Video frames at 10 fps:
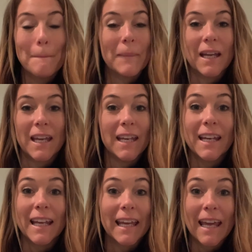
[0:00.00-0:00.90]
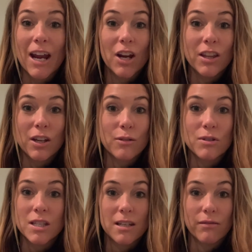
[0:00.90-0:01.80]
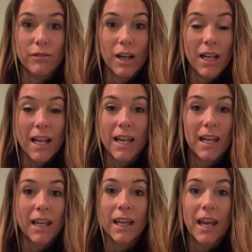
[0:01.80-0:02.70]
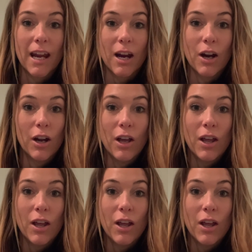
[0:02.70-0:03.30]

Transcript: But he didn't care that he was different, and he didn't care